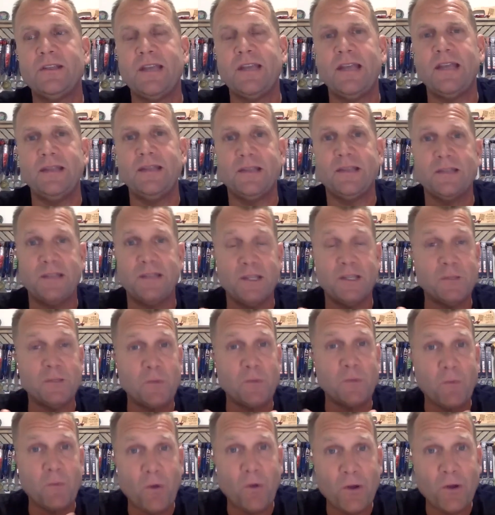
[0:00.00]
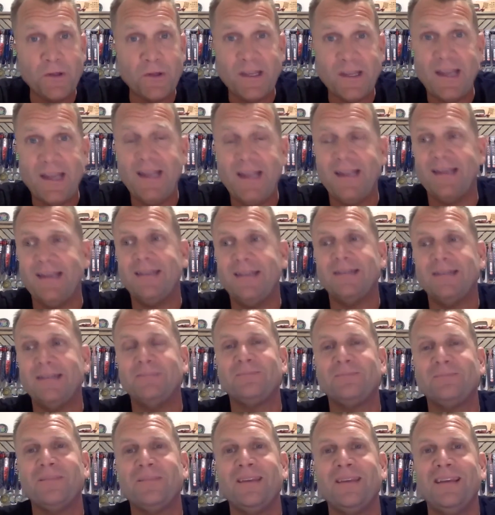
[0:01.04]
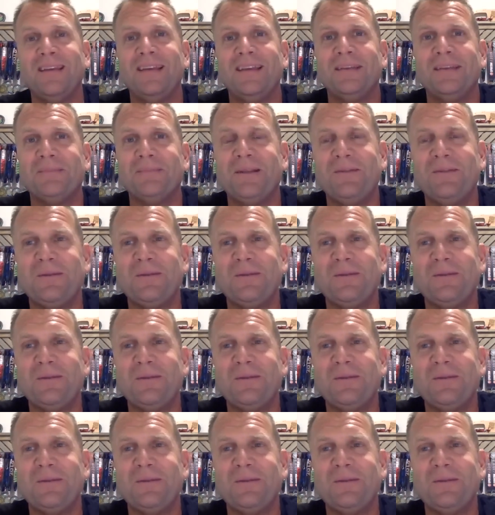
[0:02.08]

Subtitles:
And this is Memorial Day. And many